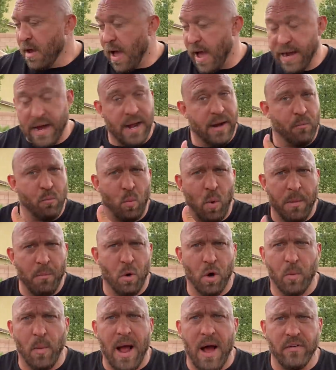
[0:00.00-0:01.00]
I got one
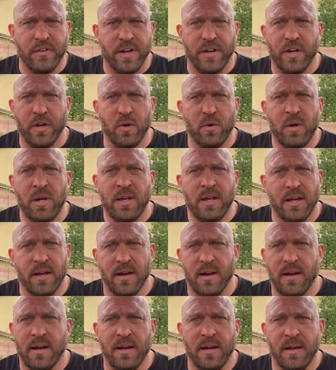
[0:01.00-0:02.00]
more round to do,
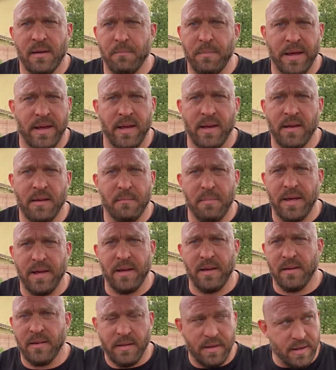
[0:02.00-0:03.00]

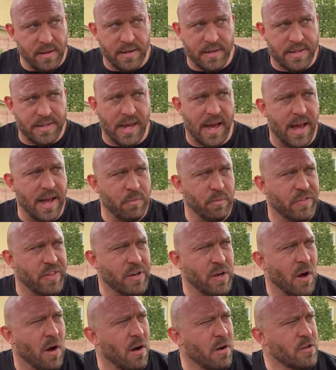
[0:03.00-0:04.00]
being inside with
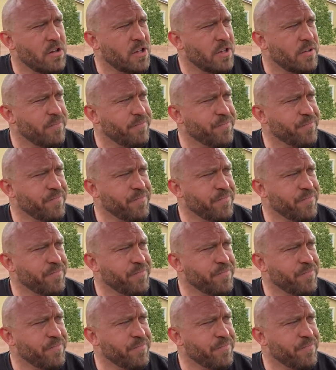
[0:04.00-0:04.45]
the dogs.